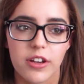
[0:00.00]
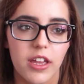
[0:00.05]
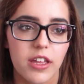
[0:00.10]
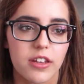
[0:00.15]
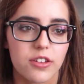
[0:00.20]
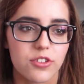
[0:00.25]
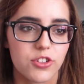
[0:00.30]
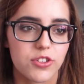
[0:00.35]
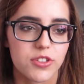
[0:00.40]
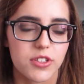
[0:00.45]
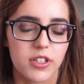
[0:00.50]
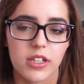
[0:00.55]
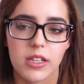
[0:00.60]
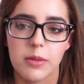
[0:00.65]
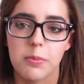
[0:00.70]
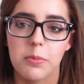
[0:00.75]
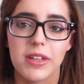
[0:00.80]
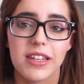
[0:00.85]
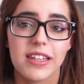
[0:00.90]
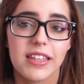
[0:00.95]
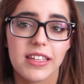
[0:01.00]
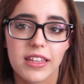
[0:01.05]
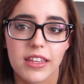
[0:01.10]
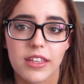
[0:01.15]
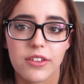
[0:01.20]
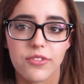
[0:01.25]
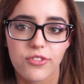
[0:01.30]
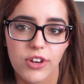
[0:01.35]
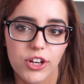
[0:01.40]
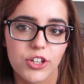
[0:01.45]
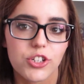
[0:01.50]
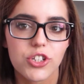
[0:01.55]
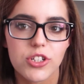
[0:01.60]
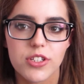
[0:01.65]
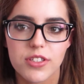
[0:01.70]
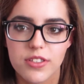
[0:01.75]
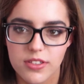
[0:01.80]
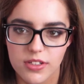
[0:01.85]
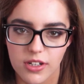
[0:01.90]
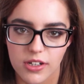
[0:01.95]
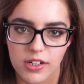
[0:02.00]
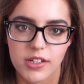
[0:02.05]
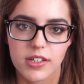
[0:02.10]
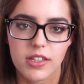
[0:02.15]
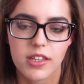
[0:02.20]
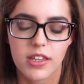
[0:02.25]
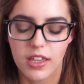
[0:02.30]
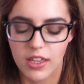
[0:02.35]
and just a completely fresh start?